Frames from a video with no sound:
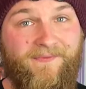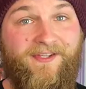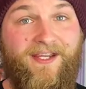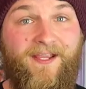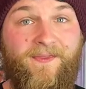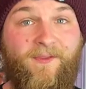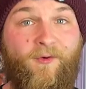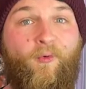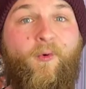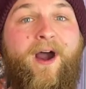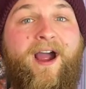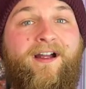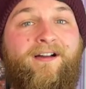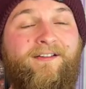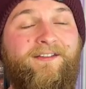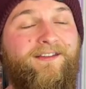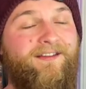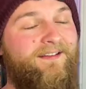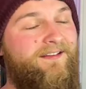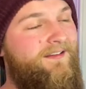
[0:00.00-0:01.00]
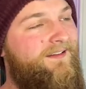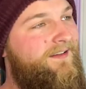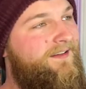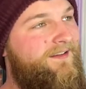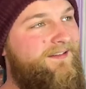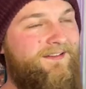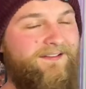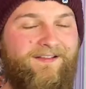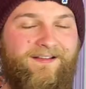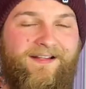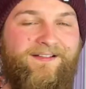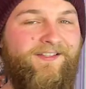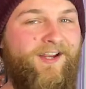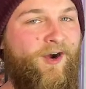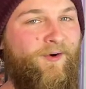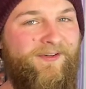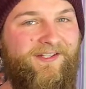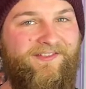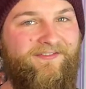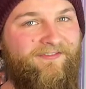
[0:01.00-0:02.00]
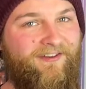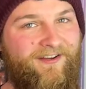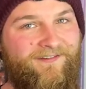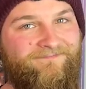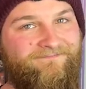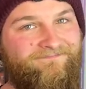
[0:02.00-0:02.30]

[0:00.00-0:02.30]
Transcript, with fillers: in the wild, it's always fun.